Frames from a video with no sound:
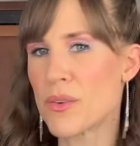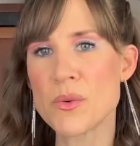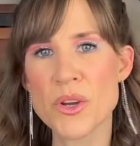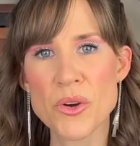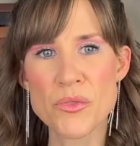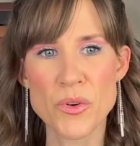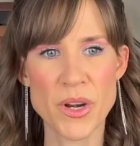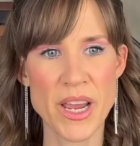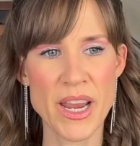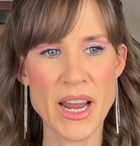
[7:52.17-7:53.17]
go for
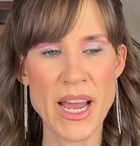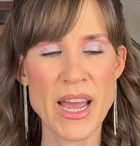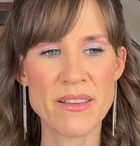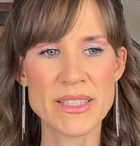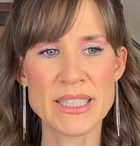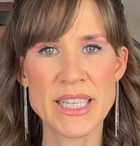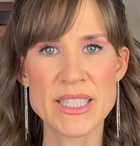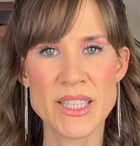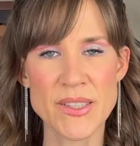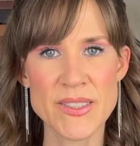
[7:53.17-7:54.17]
it. I haven't liked
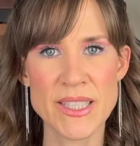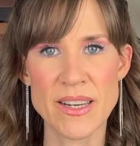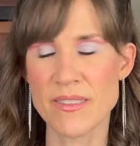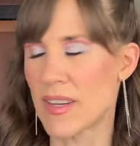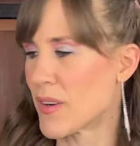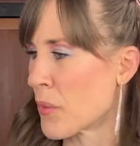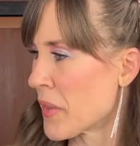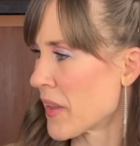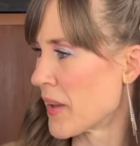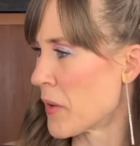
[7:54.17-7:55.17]
the looks that I've gotten with
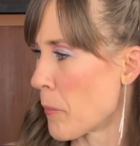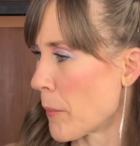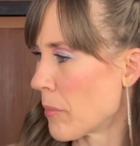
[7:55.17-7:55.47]
it.